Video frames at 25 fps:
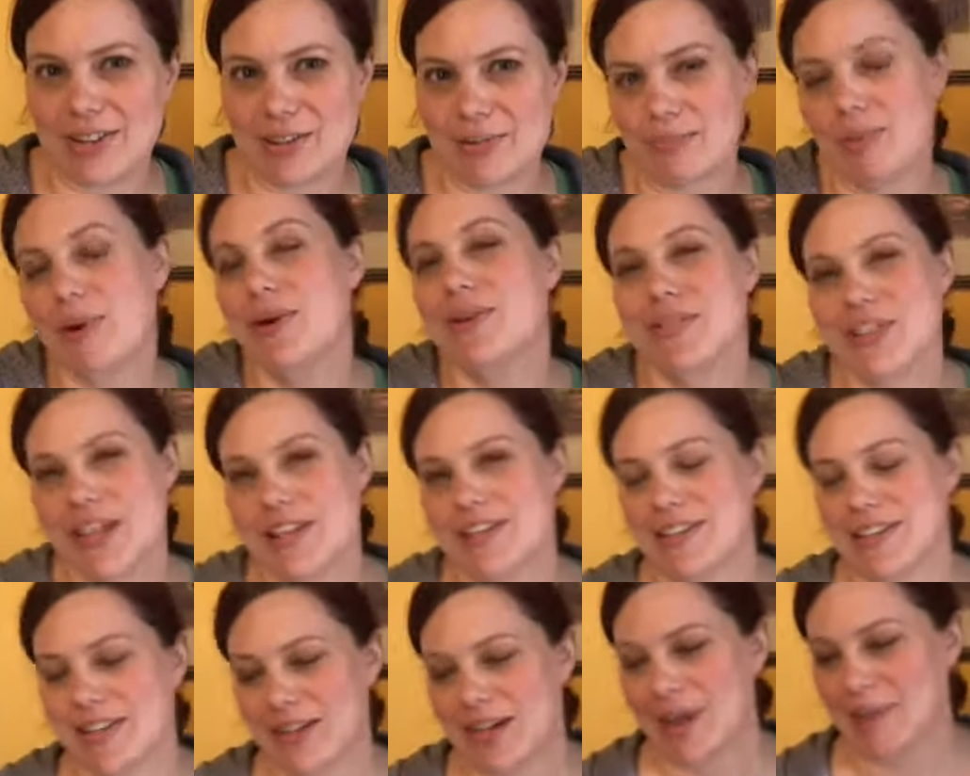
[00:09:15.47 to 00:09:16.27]

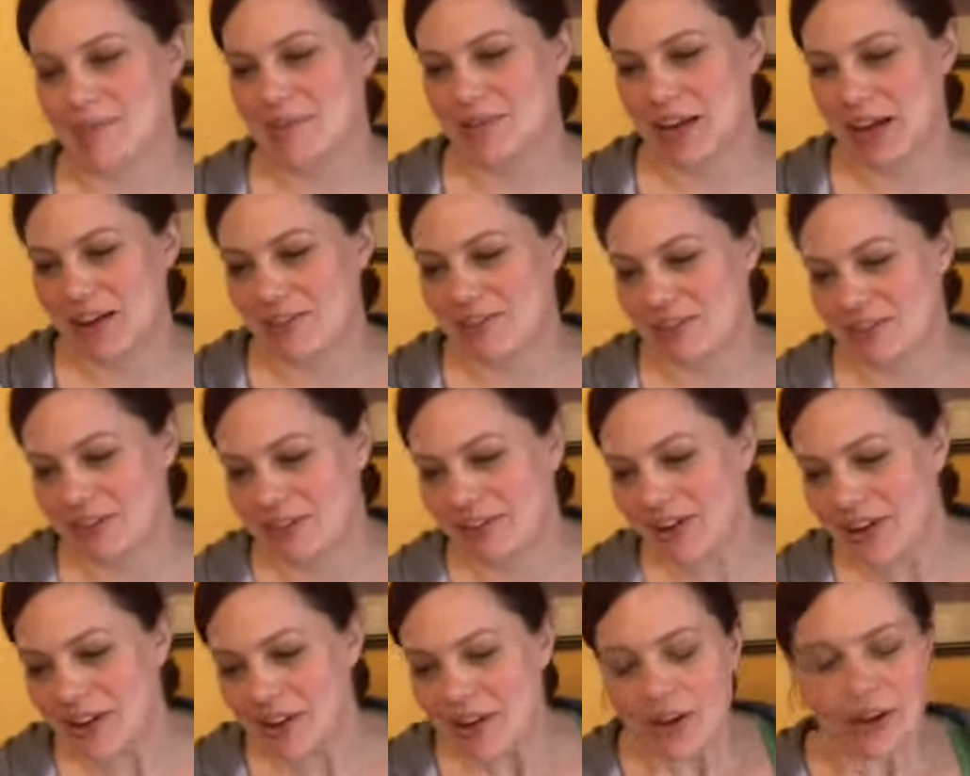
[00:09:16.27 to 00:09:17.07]
Processing comes after.
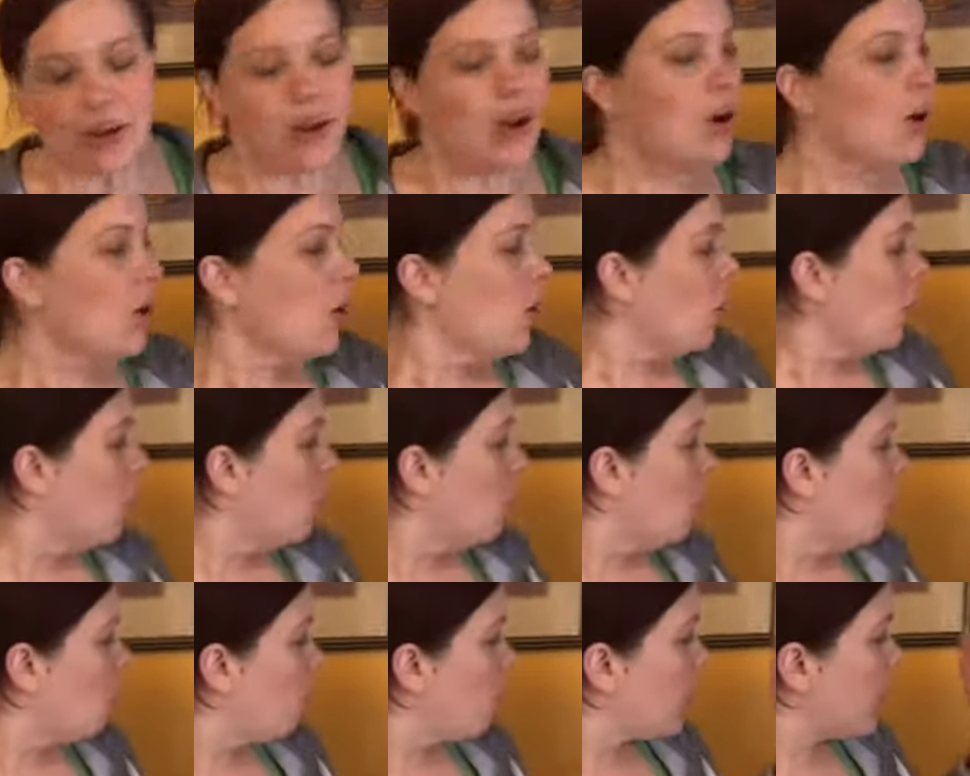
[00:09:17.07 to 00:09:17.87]

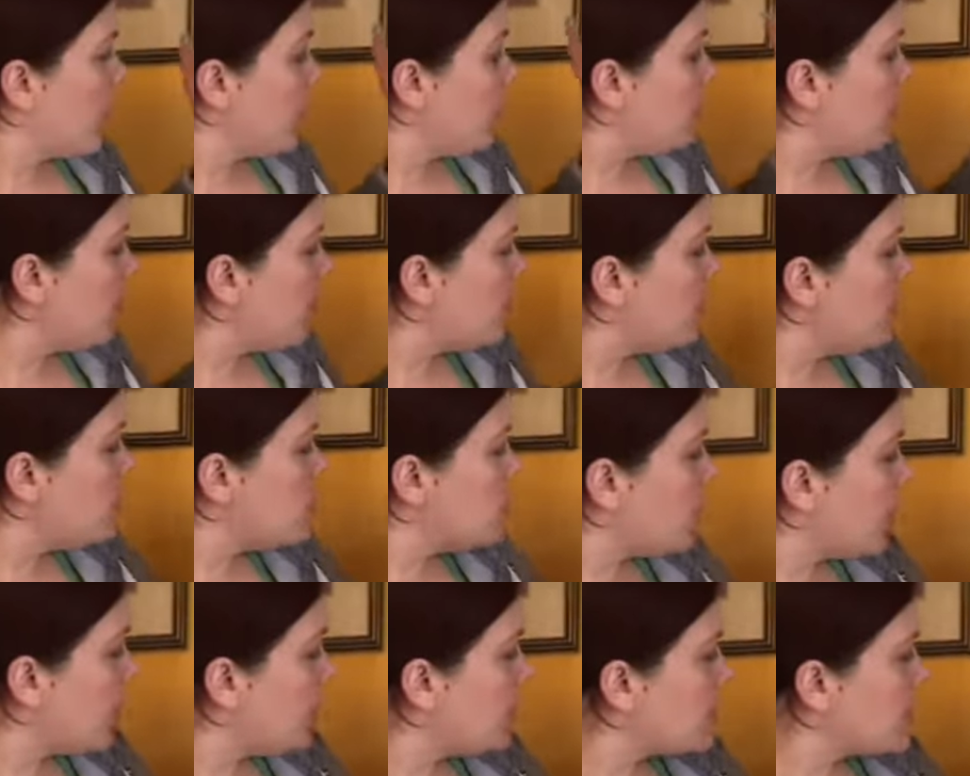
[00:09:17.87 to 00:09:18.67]
We're going to put the
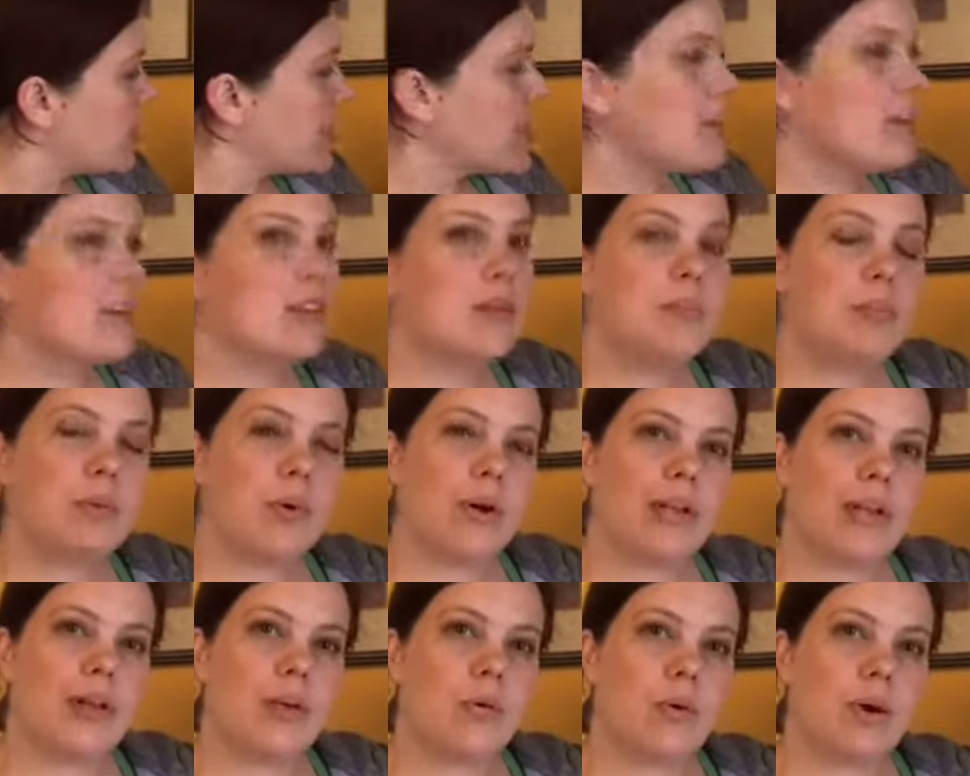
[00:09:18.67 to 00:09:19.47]
jars into the
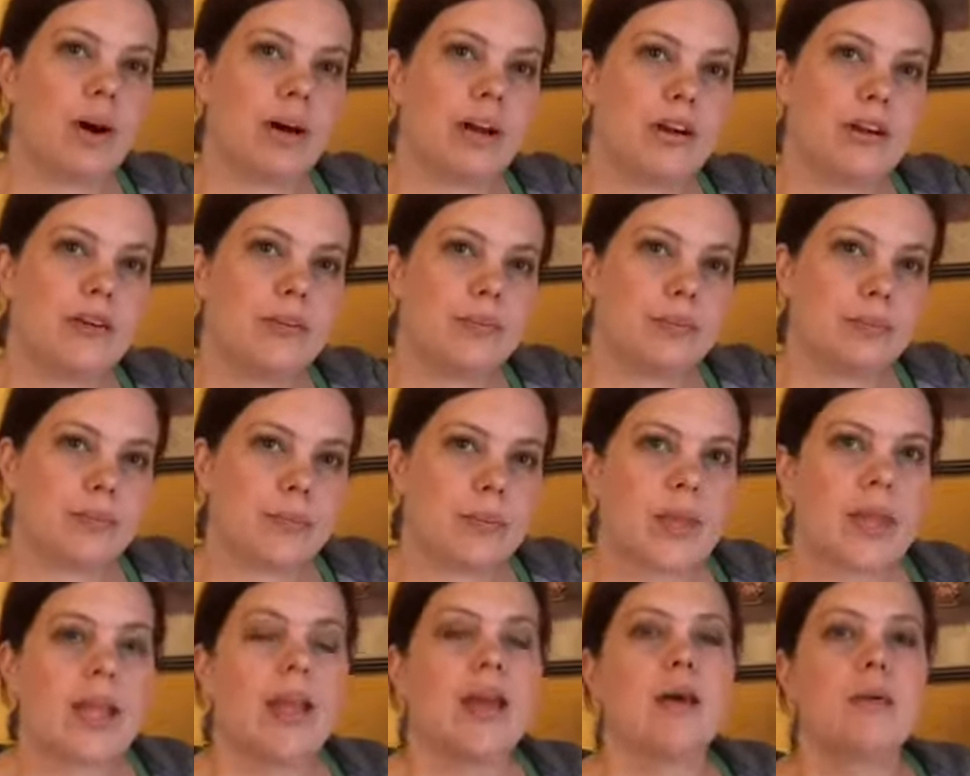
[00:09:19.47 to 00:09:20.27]
boiling water,
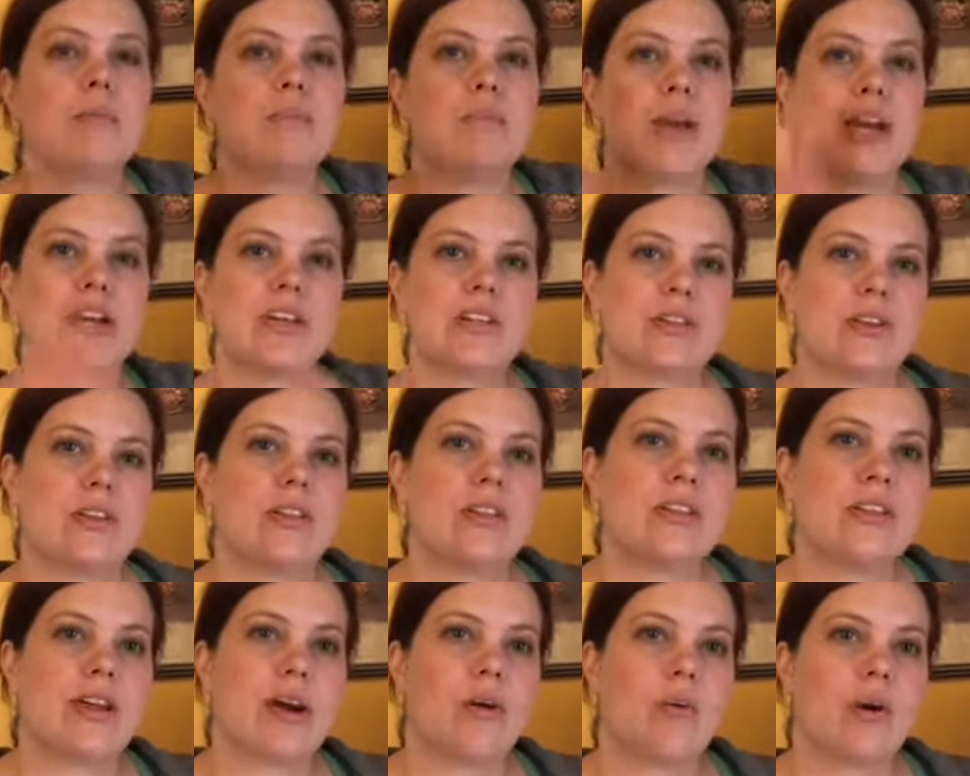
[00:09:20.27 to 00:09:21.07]
make sure
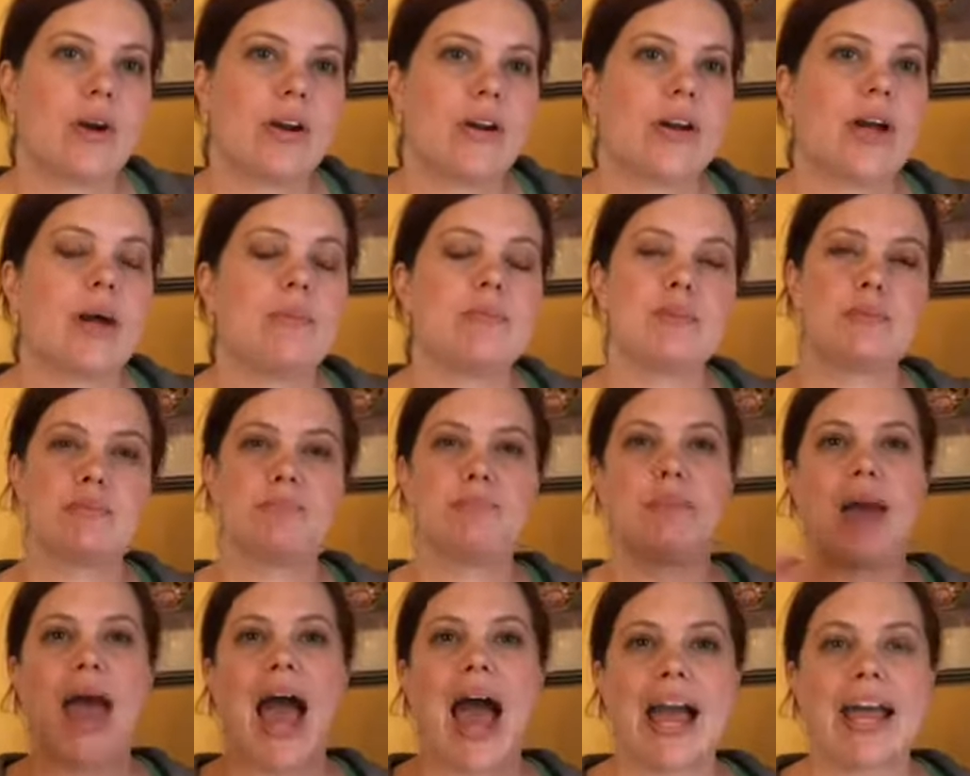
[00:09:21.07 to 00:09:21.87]
that that water comes
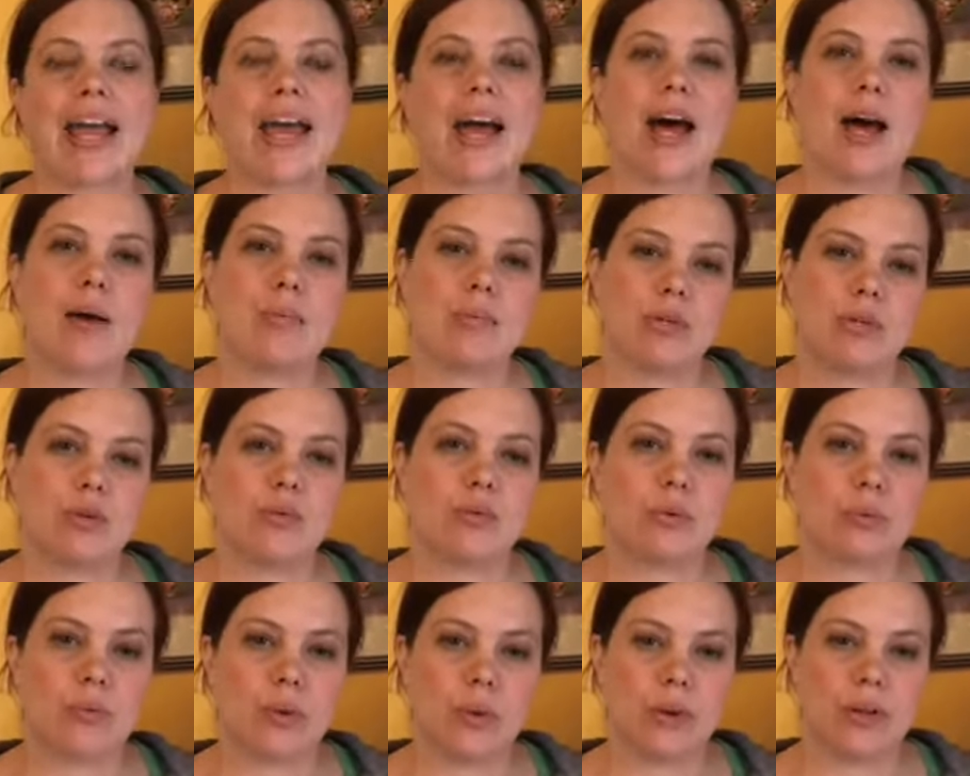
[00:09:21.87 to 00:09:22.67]
back up to a
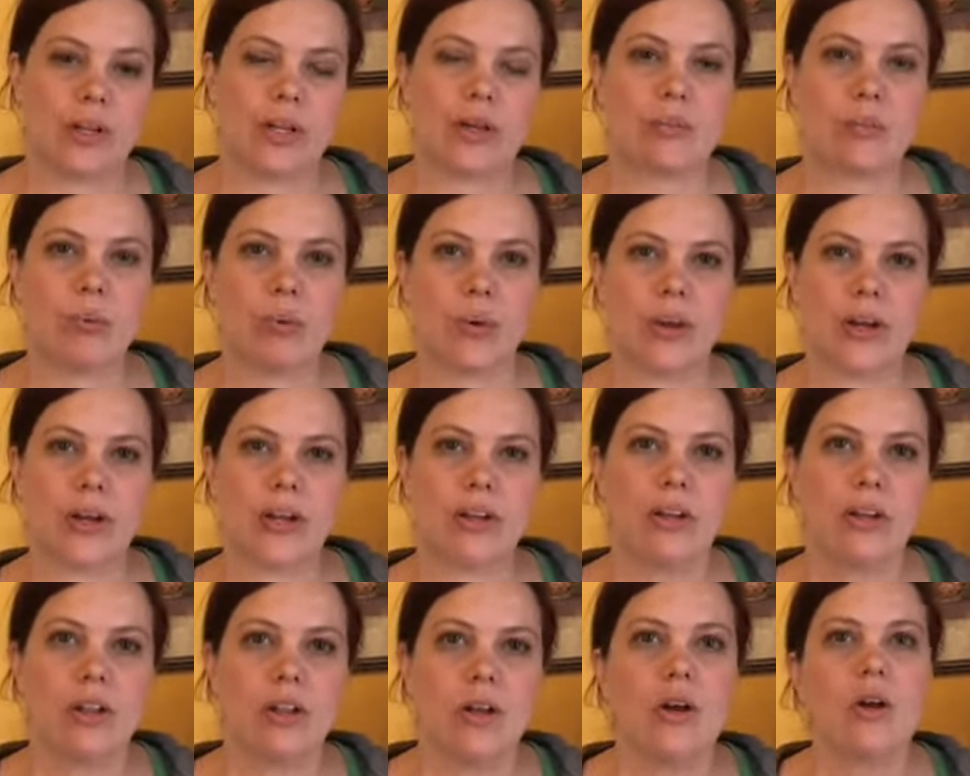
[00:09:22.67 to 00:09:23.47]
rolling boil.